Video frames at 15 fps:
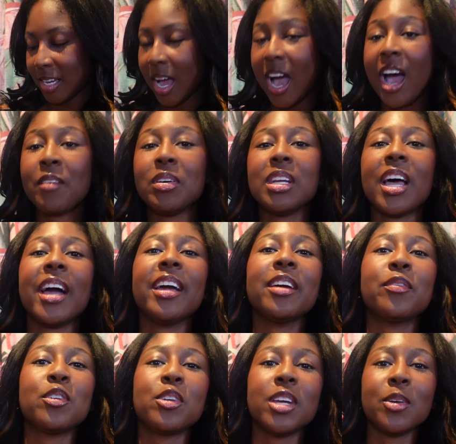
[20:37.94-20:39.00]
I have a light
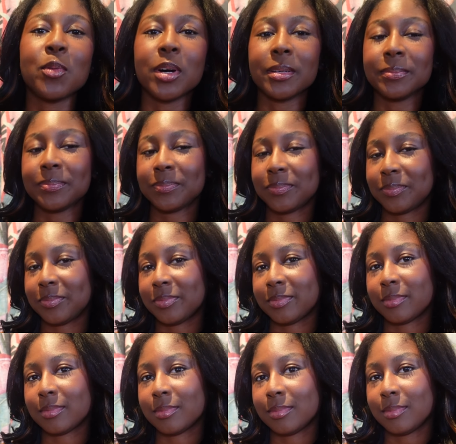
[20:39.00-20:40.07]
if you need one. Is
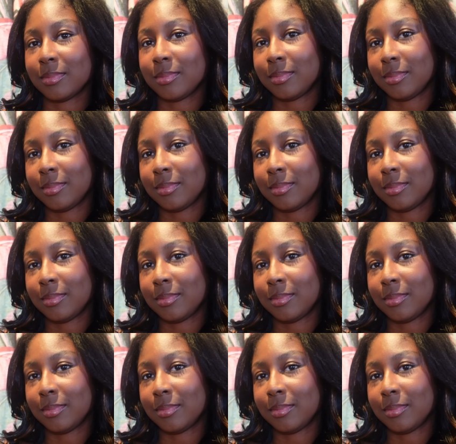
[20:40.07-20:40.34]
you light